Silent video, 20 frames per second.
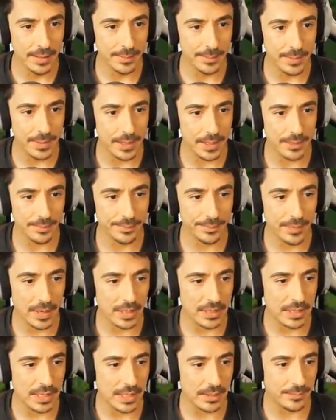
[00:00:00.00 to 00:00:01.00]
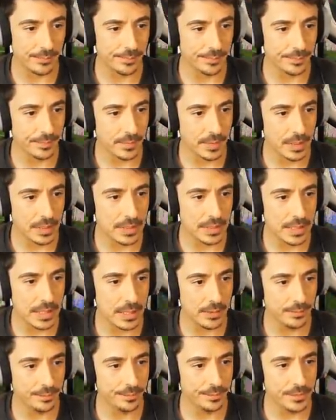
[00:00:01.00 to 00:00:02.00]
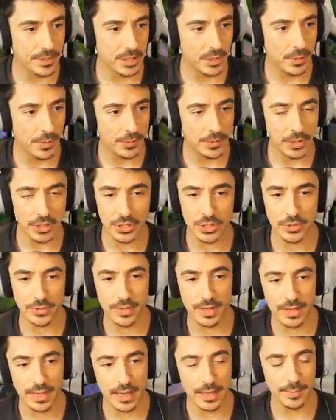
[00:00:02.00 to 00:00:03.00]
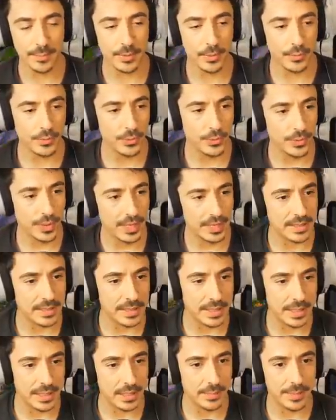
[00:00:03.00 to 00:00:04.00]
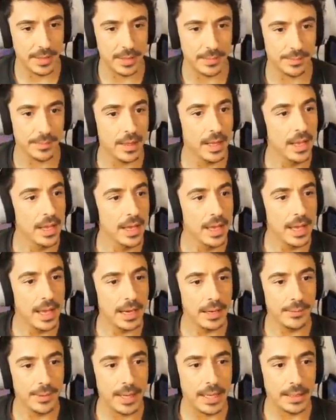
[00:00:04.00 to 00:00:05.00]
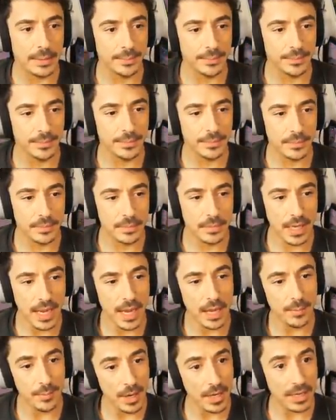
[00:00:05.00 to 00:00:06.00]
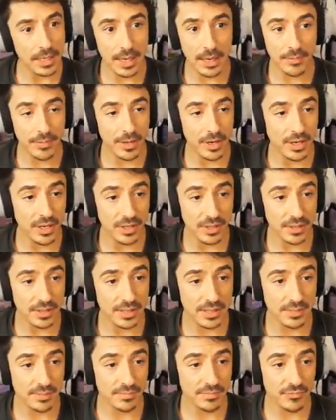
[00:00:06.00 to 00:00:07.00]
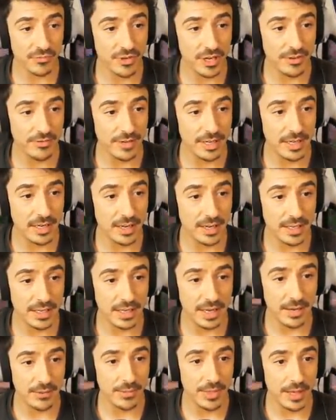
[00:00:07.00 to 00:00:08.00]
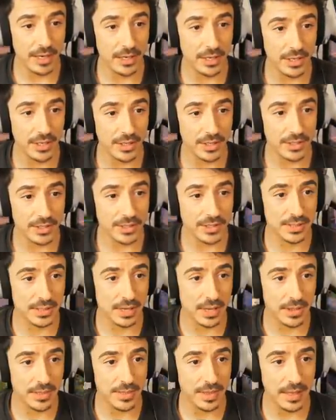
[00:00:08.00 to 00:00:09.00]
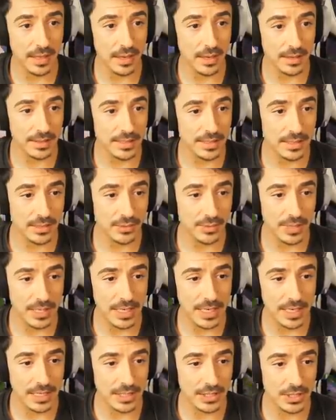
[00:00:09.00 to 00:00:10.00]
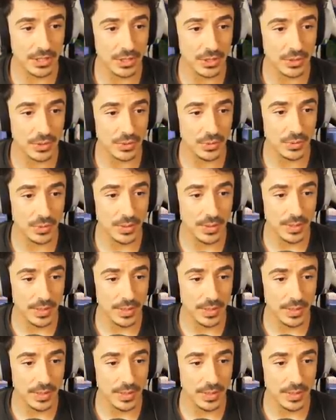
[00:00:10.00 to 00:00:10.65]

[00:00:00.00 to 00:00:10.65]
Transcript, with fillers: but I don't know. I don't know. Don't know what we're going to do there yet, but we'll get to that in a bit. Anyway, yeah, I'm liking how that looks. Really, really liking how that looks. I think I still need to